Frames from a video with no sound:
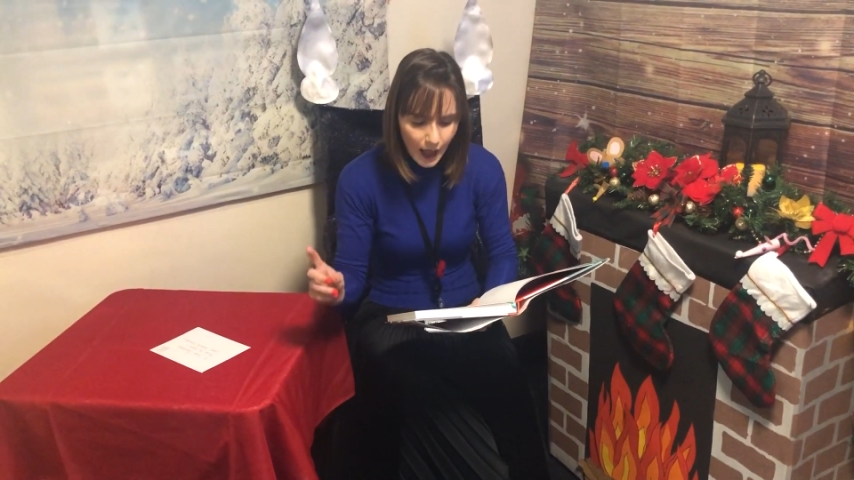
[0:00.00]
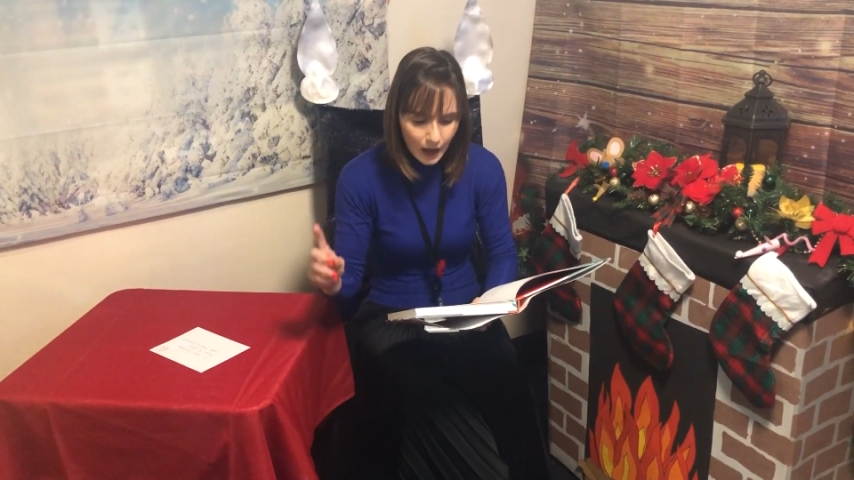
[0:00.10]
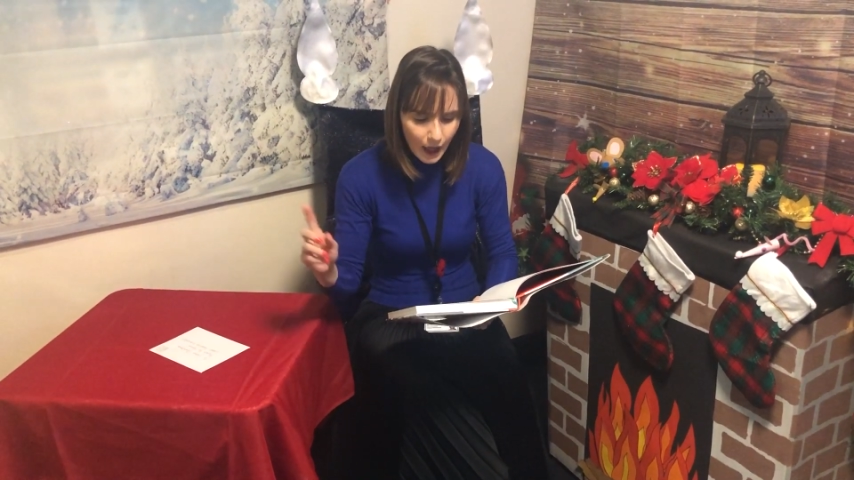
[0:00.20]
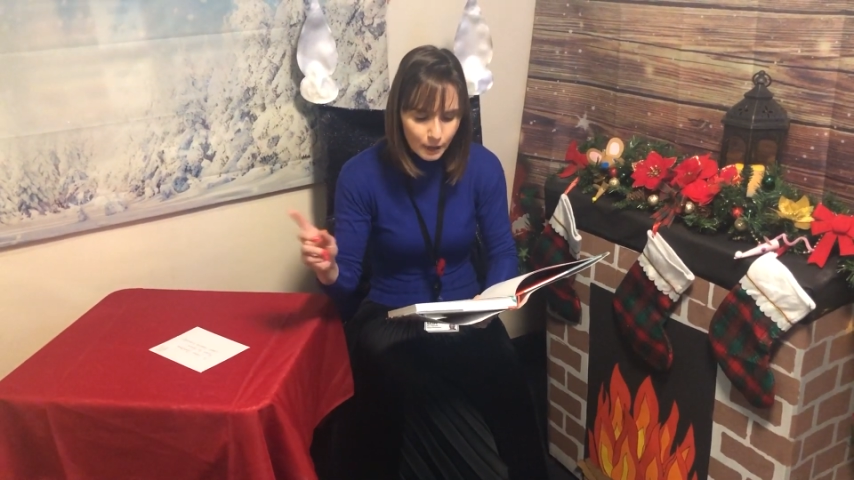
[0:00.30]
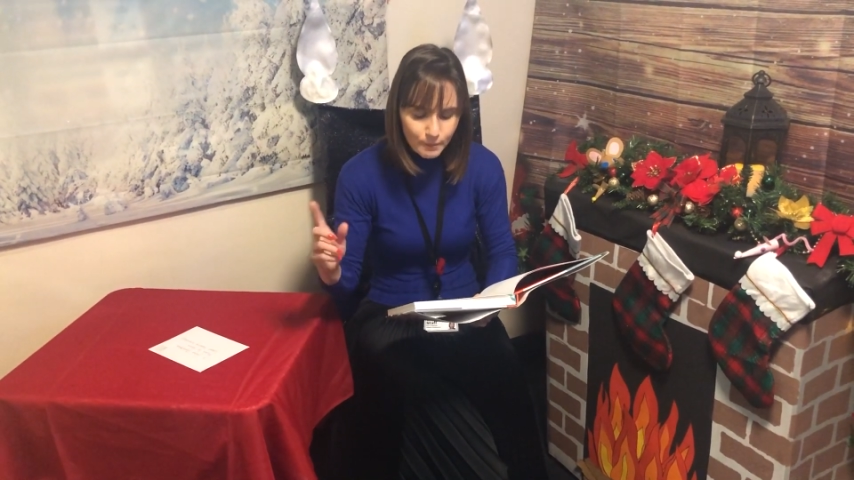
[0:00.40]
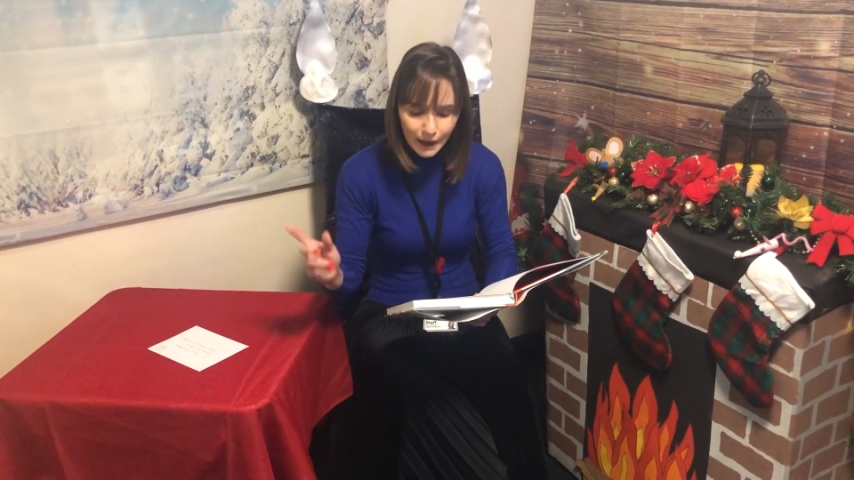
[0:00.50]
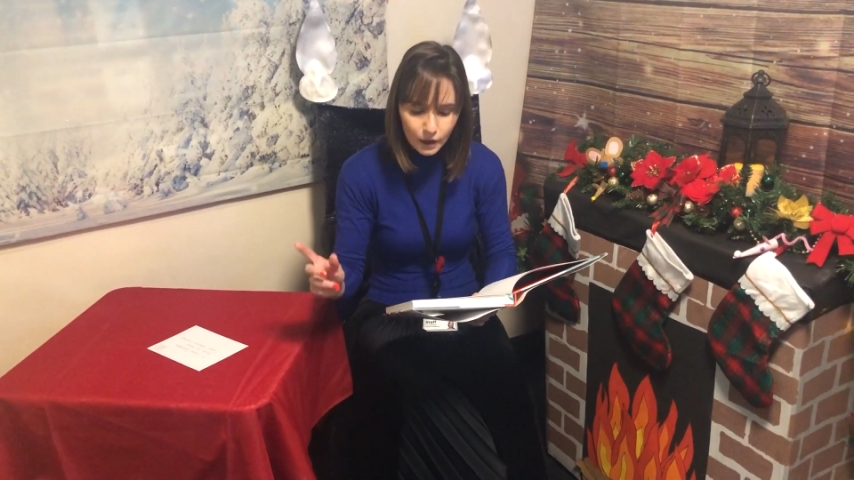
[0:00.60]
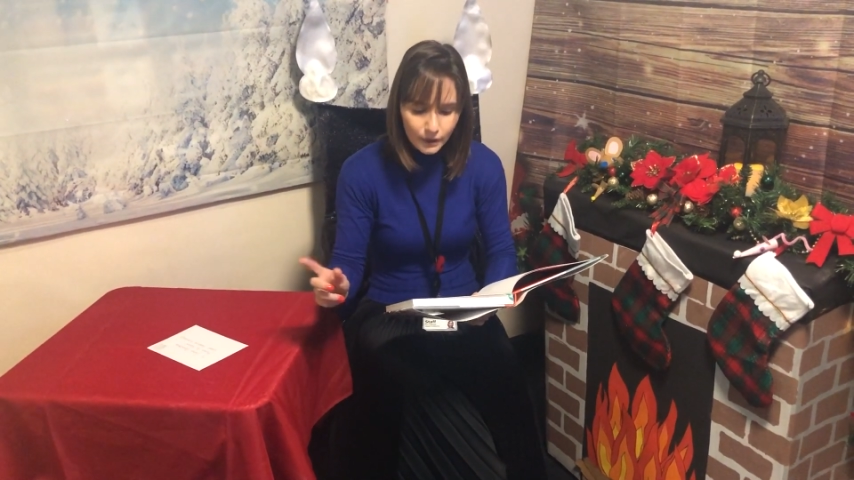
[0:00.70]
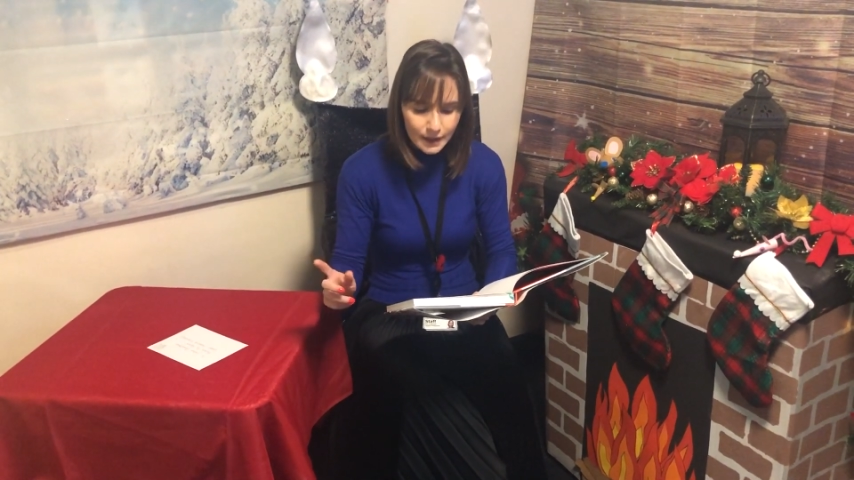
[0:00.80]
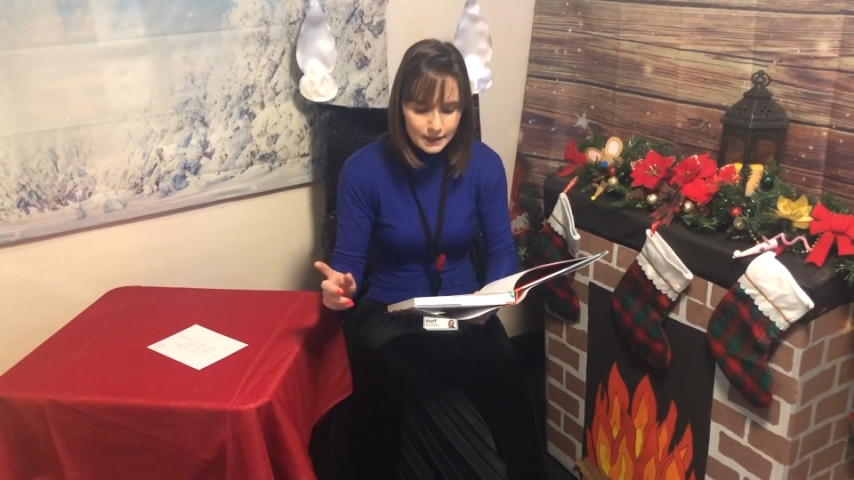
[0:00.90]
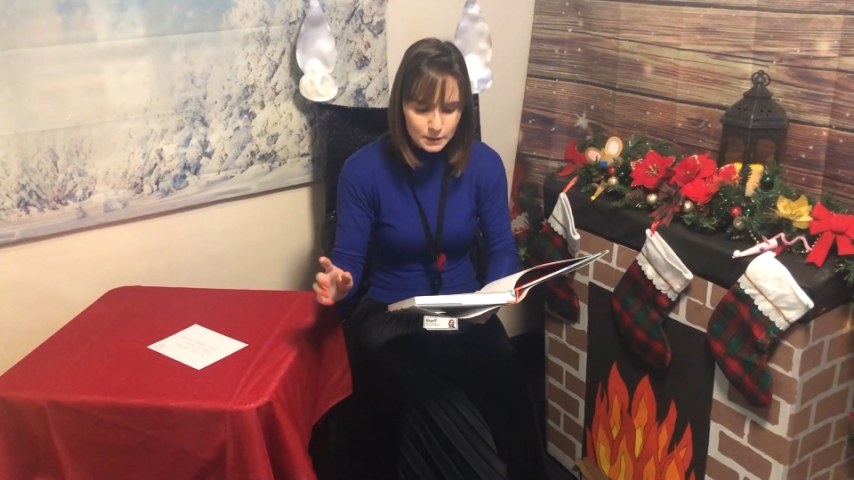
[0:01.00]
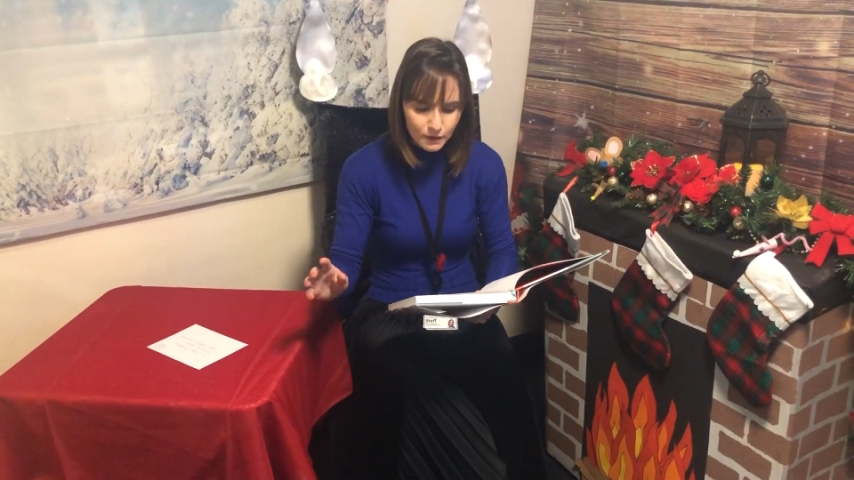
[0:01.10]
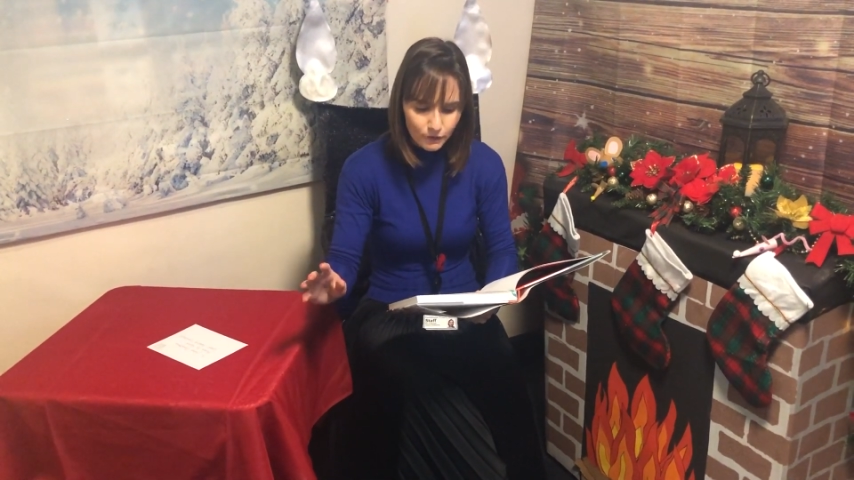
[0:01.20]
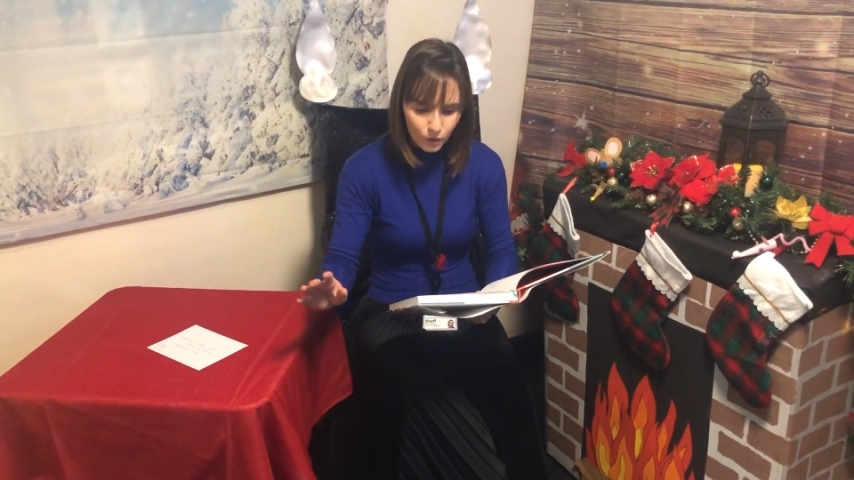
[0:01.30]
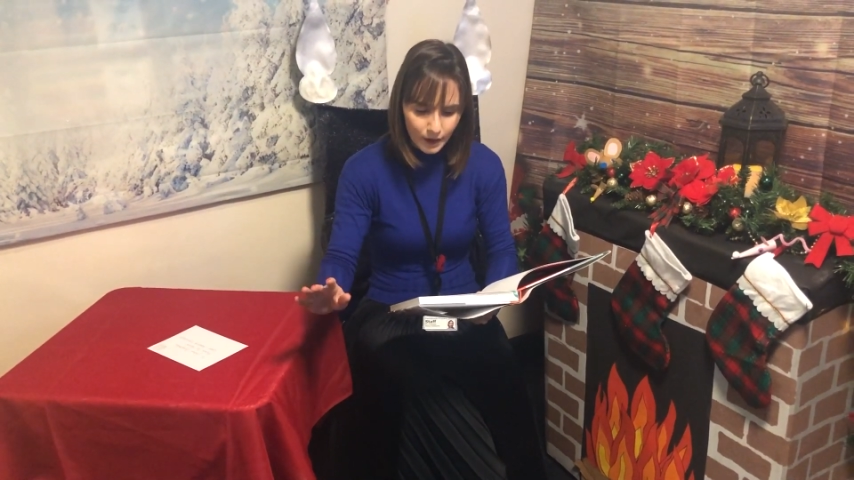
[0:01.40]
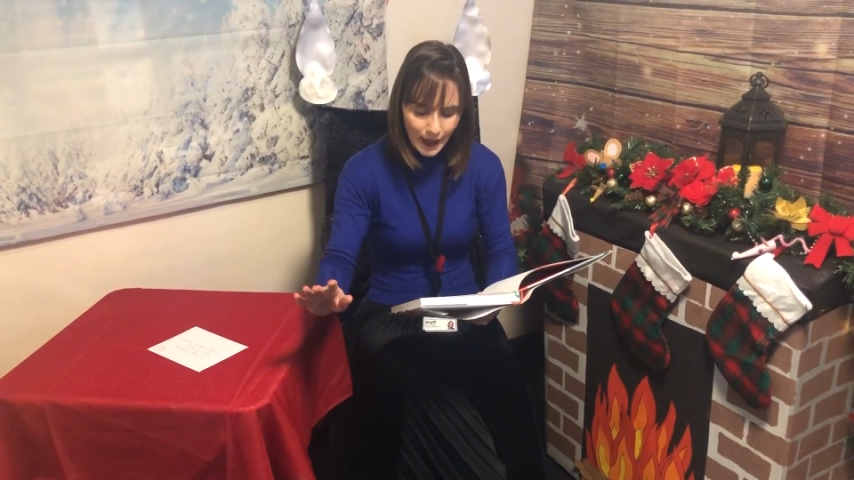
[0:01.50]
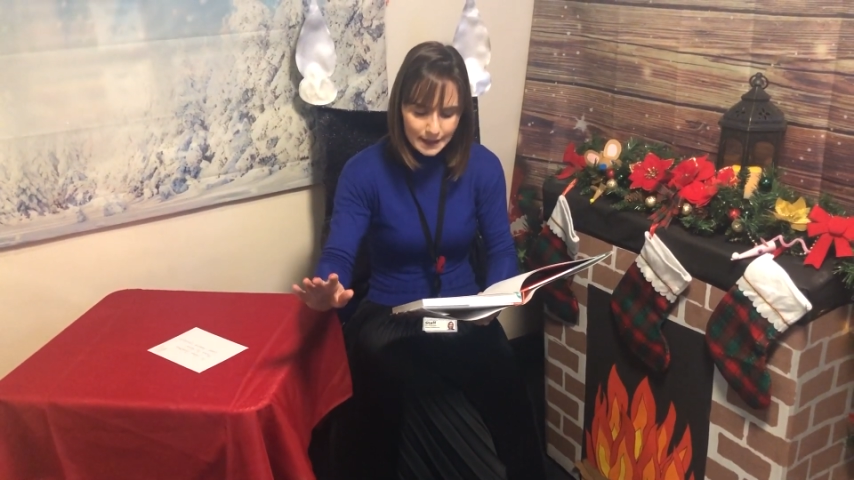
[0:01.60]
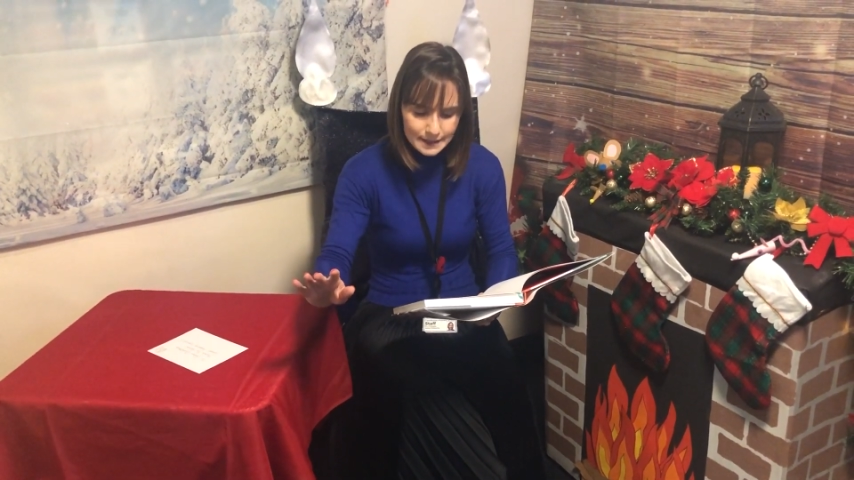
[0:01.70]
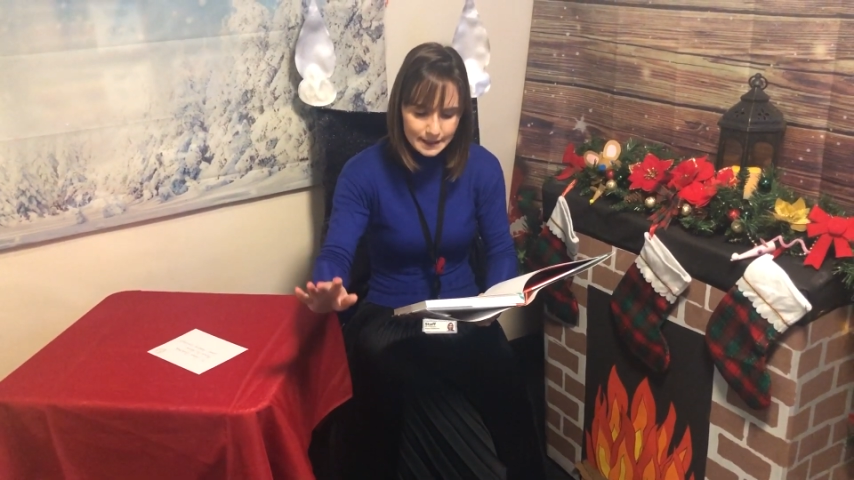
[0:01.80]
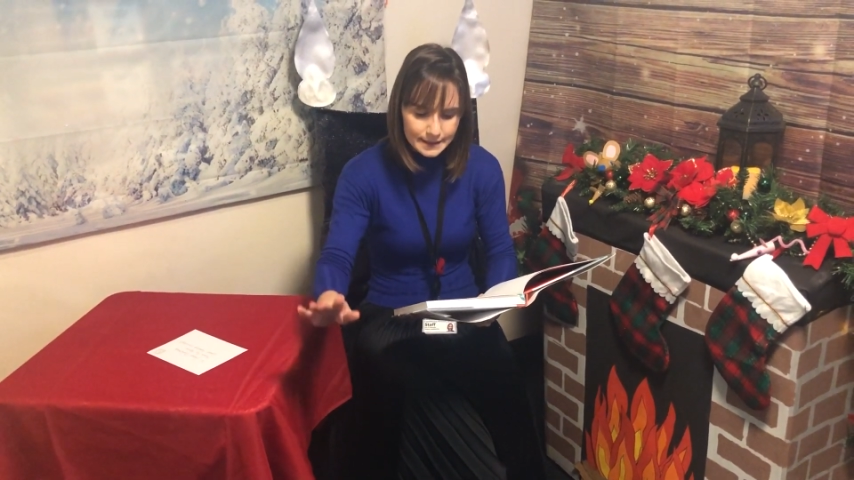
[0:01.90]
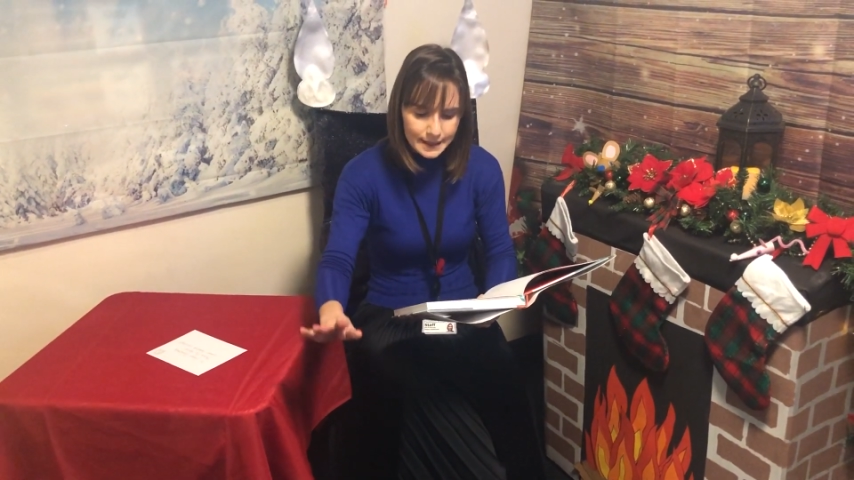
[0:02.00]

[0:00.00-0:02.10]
like ballerinas before landing